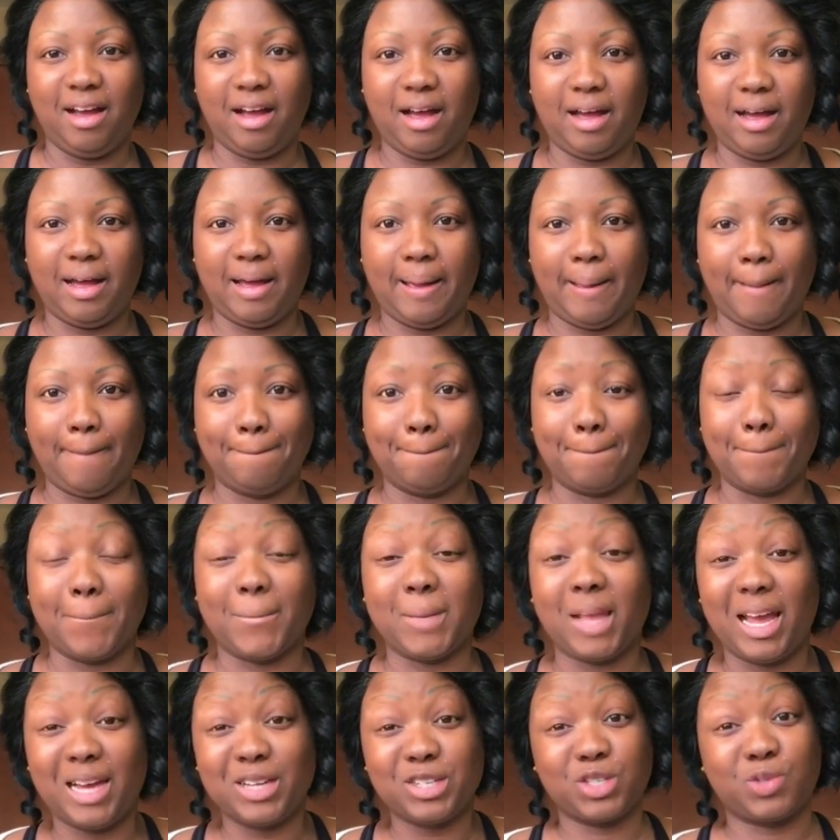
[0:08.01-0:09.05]
I
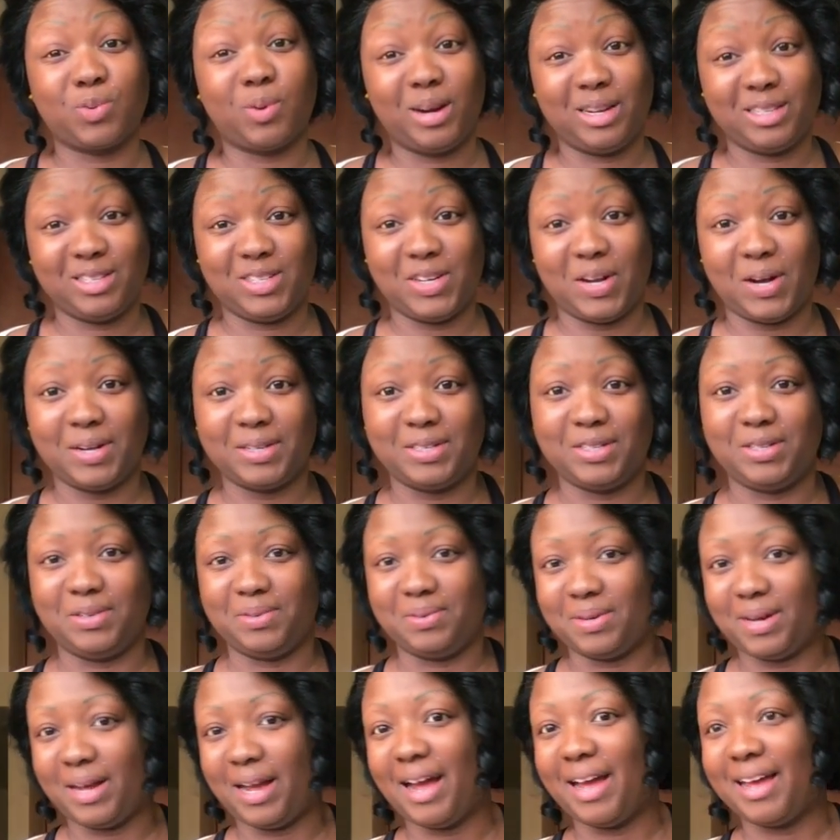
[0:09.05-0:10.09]
just wanted to talk to
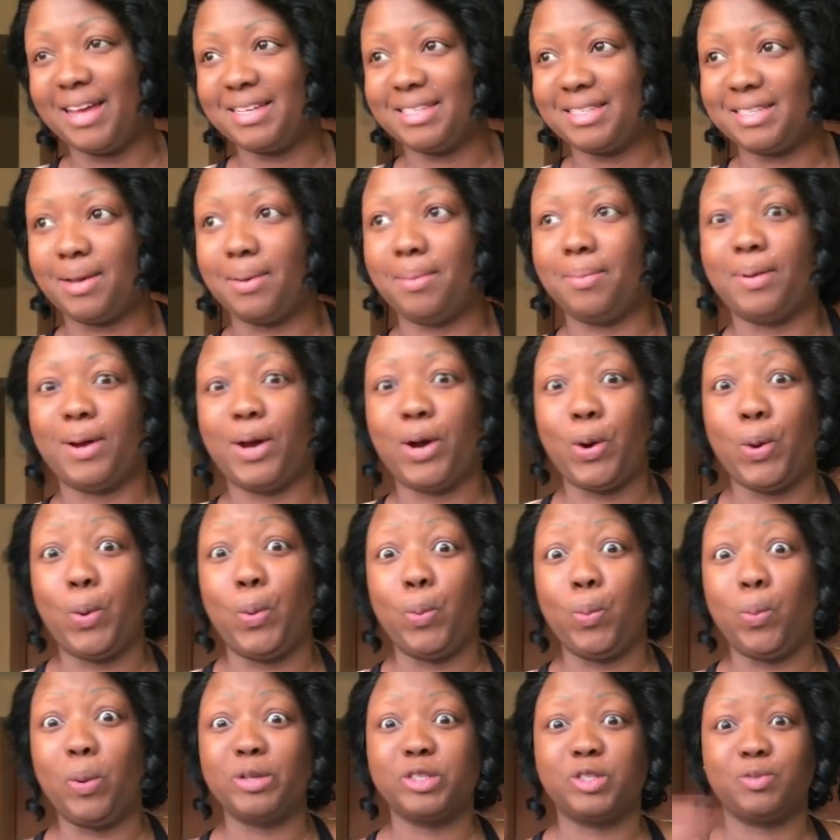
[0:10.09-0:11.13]
you guys
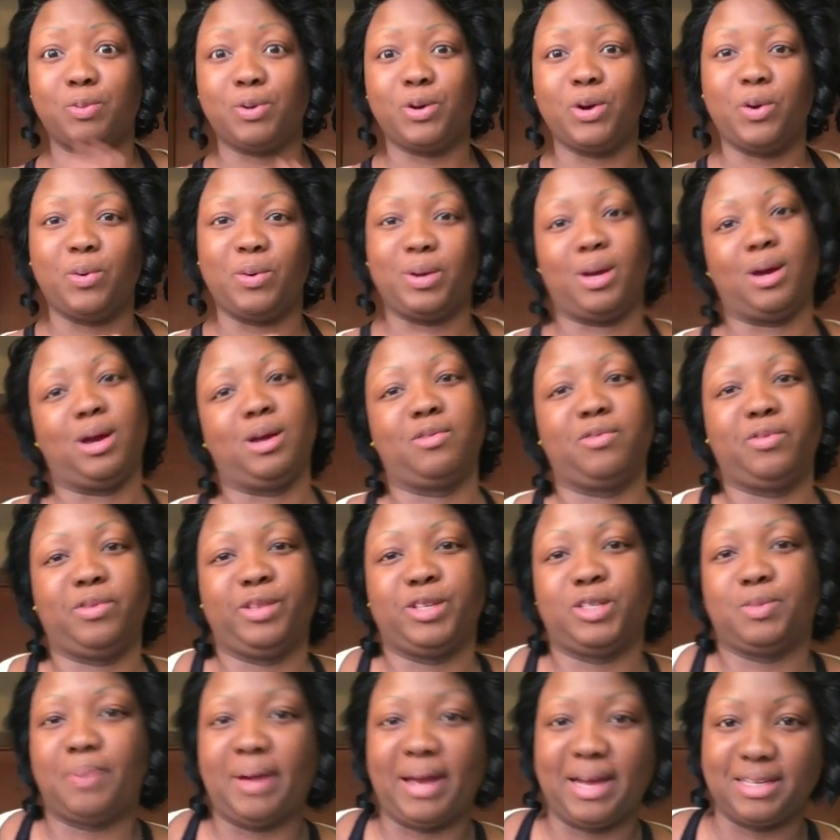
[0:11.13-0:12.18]
about what's been going on for
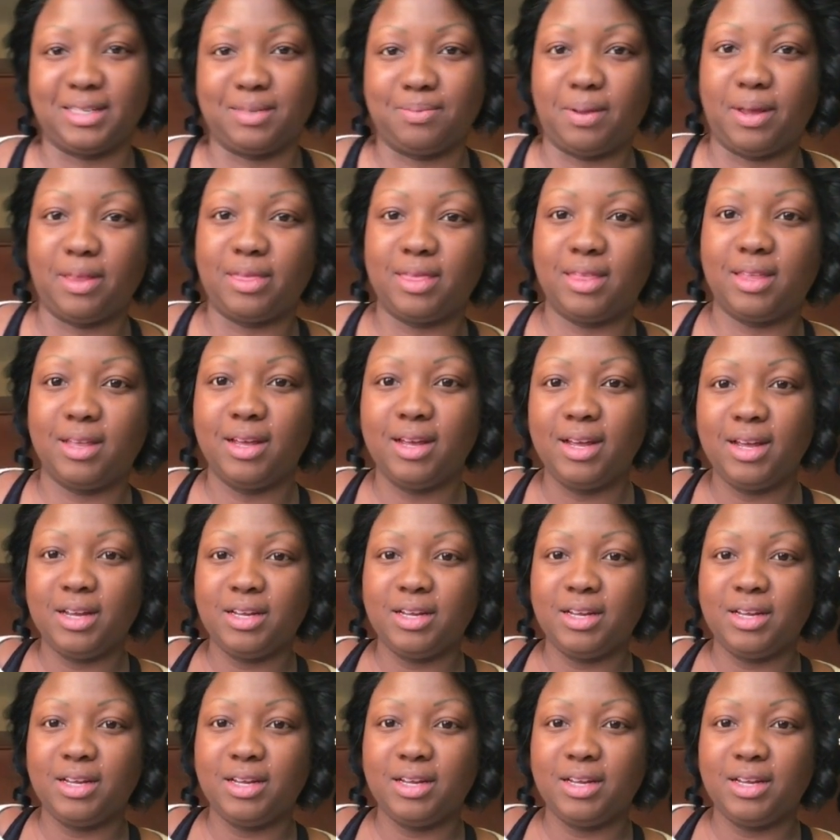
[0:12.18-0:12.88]
this past month.